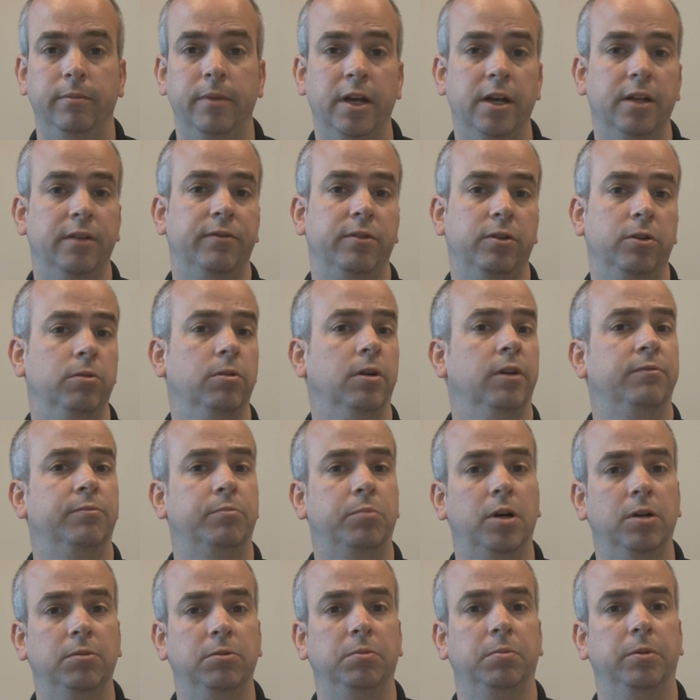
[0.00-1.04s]
Many of you have
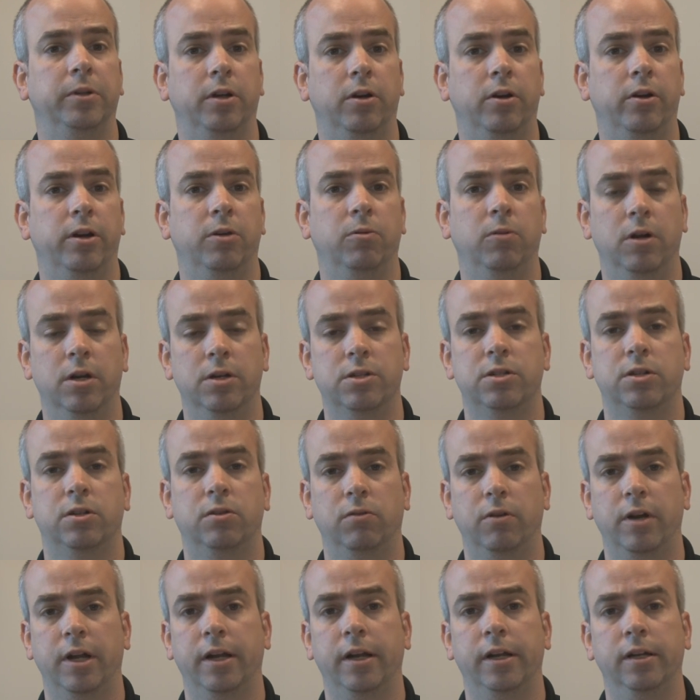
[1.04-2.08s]
probably already watched
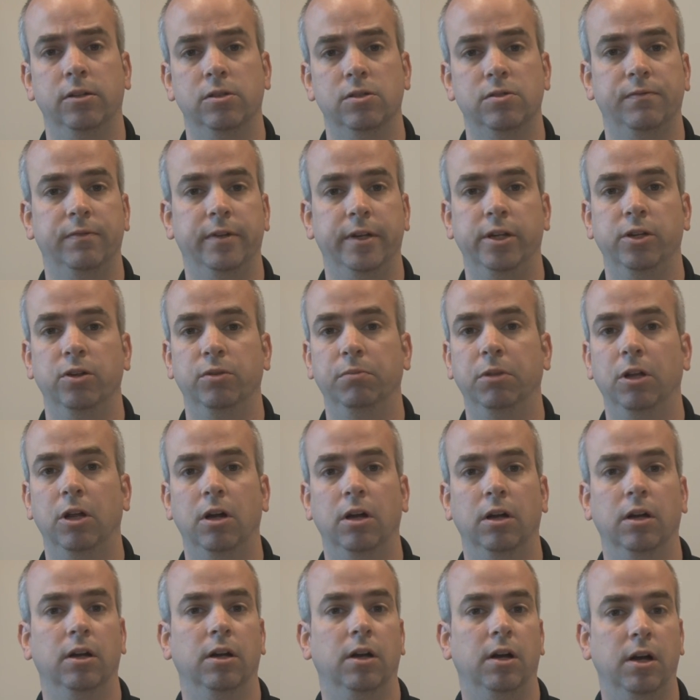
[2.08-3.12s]
Greg Hill's video
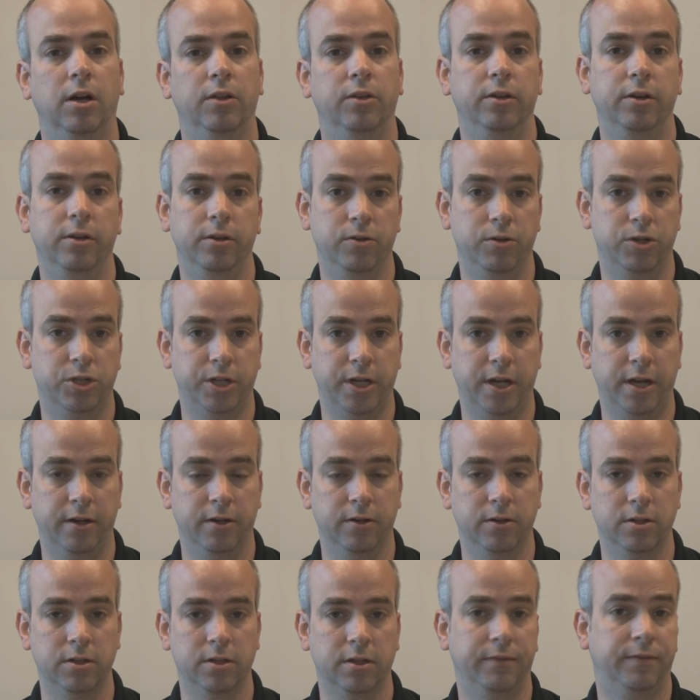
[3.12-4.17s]
blog on the new
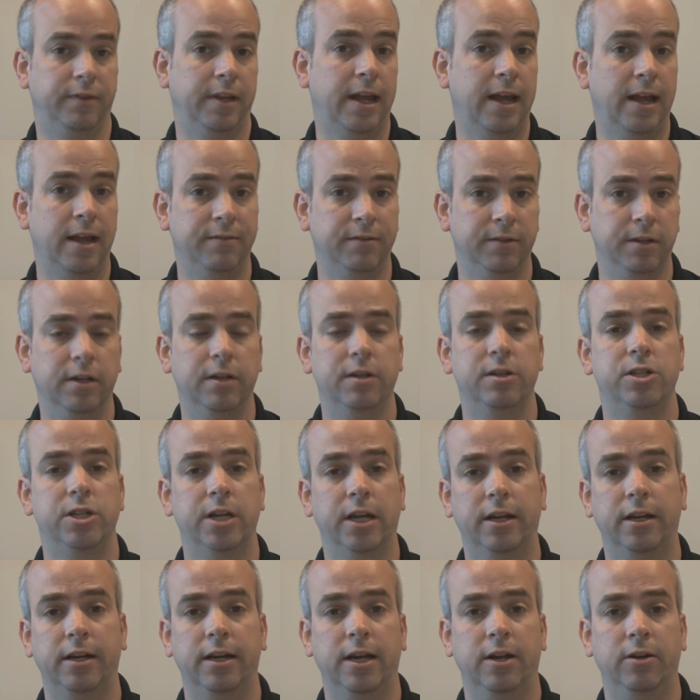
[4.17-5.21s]
shaders. If you haven't,
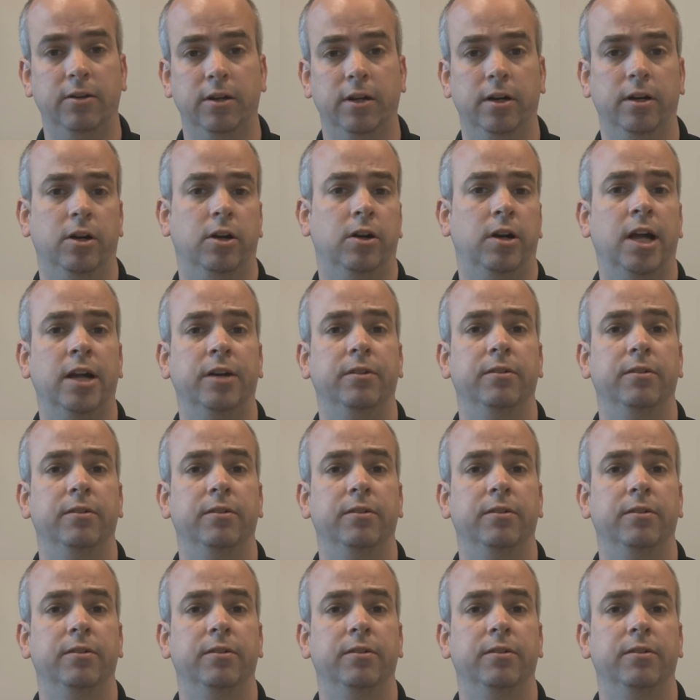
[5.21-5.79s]
check it out on our